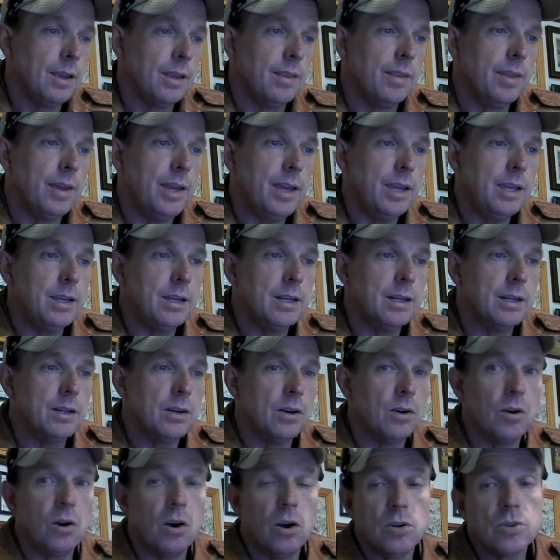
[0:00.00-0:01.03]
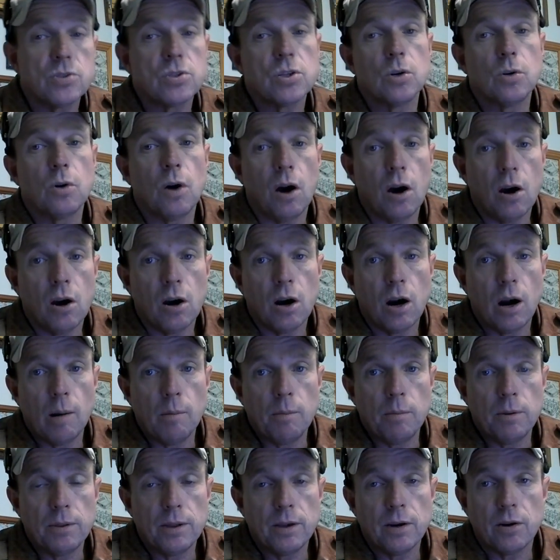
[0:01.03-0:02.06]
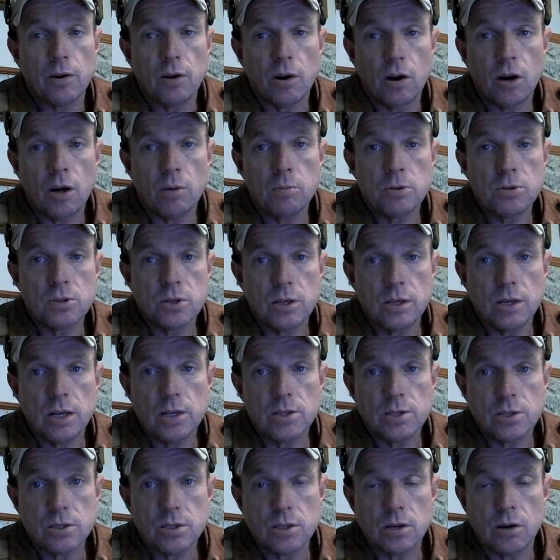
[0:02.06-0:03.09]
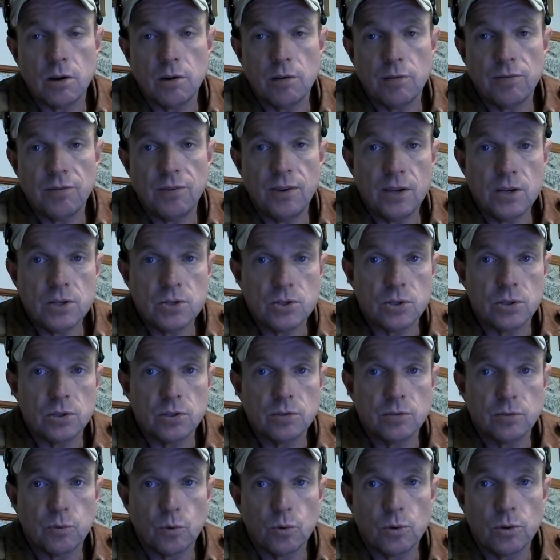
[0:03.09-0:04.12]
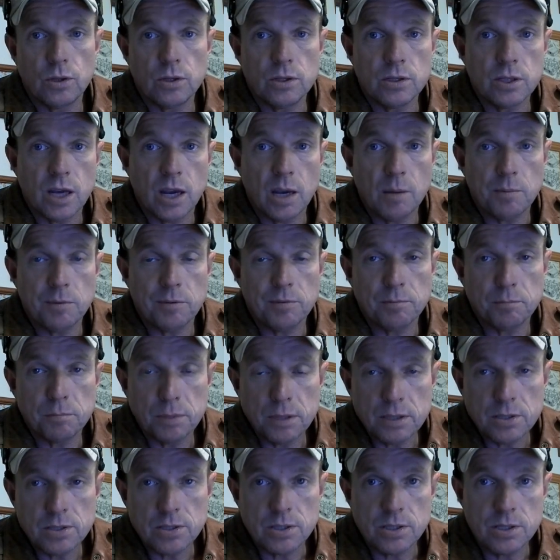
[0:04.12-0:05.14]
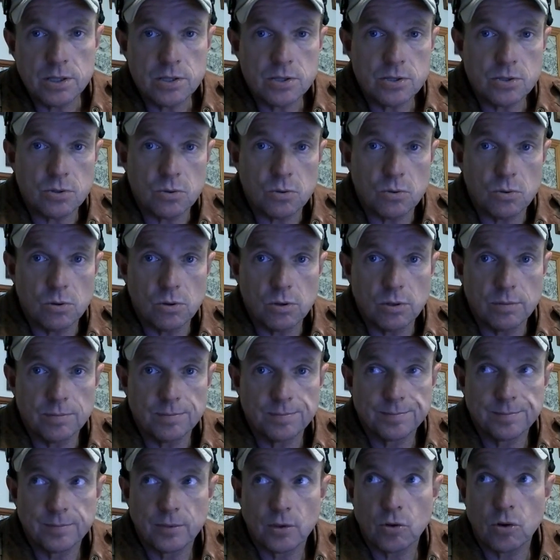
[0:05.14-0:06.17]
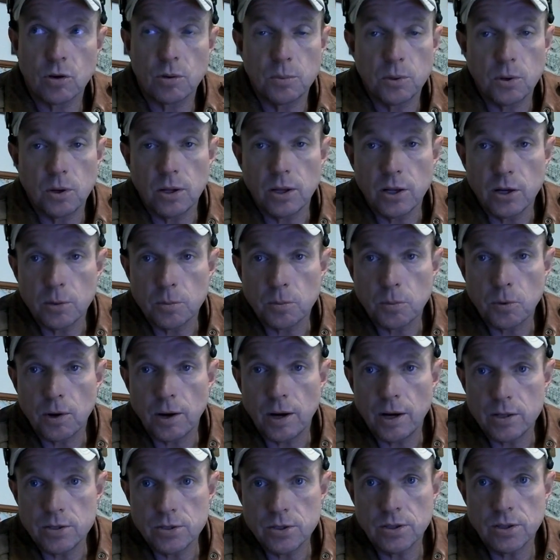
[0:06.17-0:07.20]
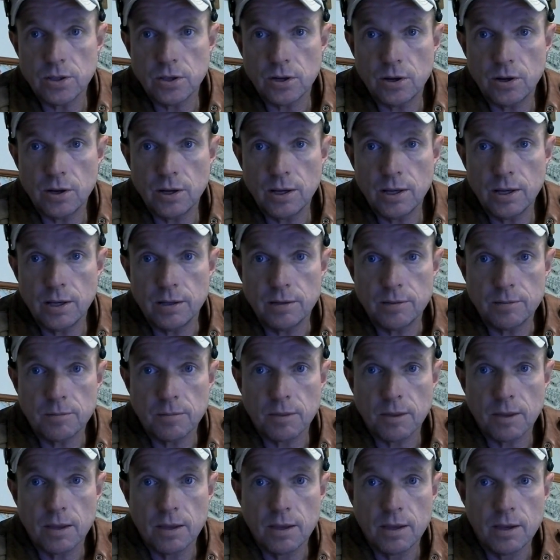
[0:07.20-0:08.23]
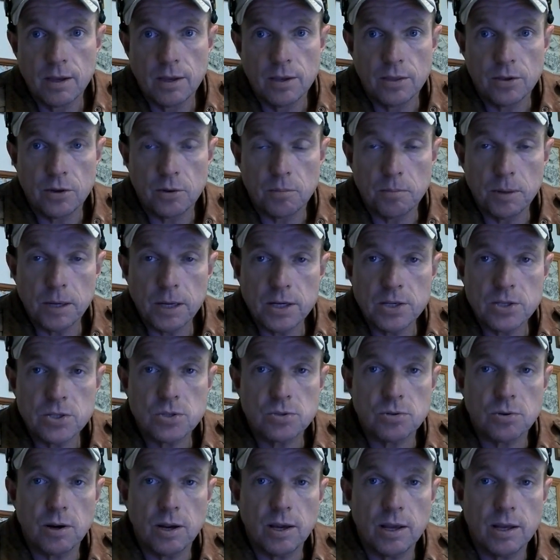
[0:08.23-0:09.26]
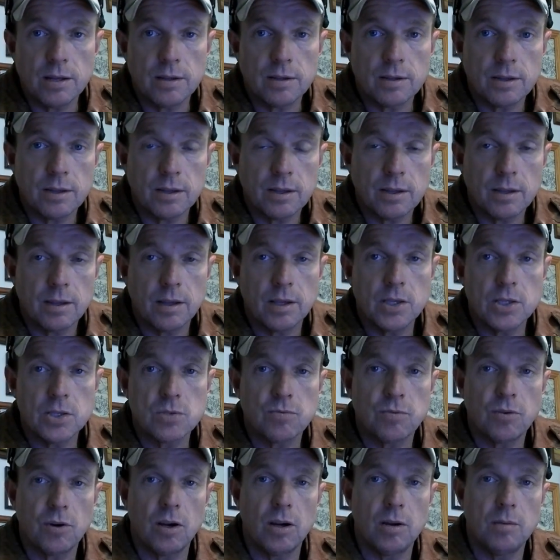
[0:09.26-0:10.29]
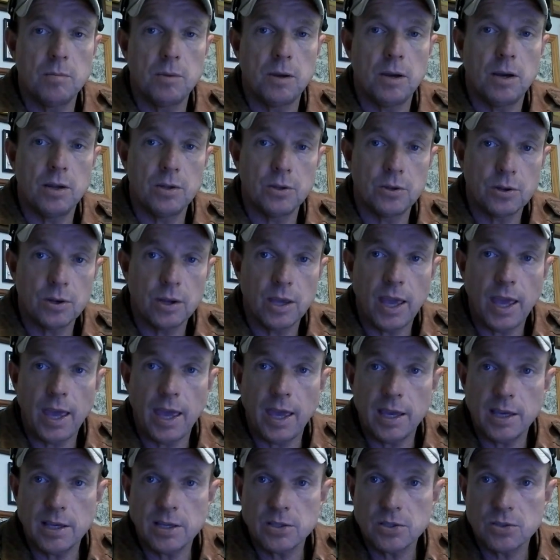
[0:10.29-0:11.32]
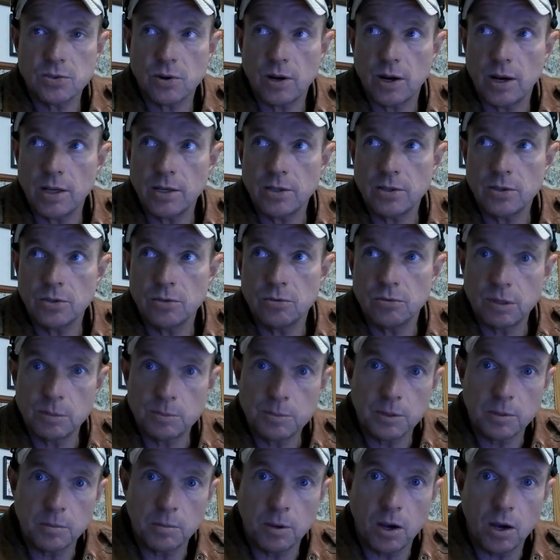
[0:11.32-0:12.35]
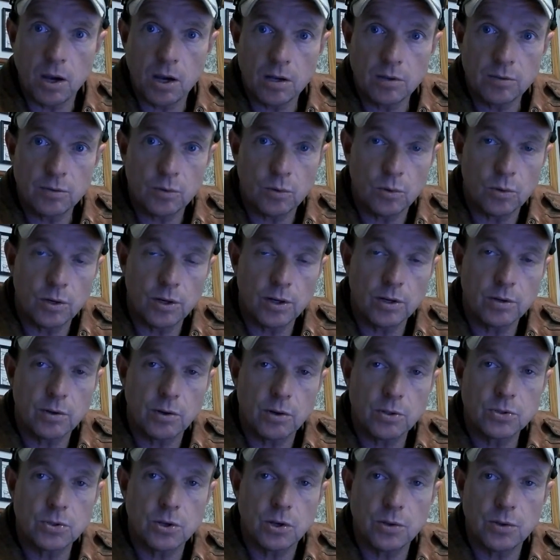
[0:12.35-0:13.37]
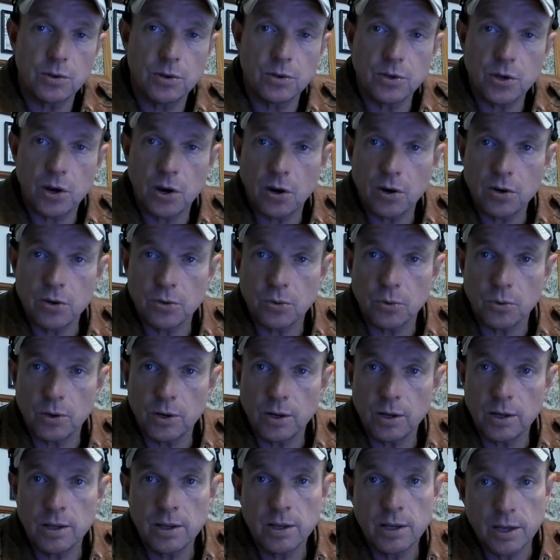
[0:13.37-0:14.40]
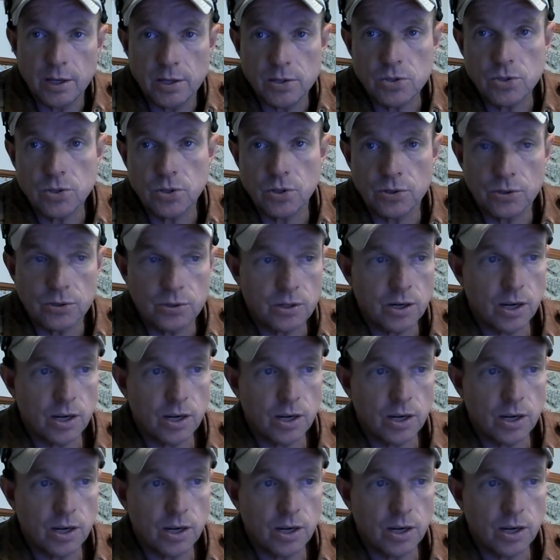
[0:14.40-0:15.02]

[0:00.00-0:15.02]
They are also armed. They are armed as a necessary feature for the type of business or criminal enterprise that they're in. Their biggest threat is from other gangs trying to rip them off or encroach on their territory and steal their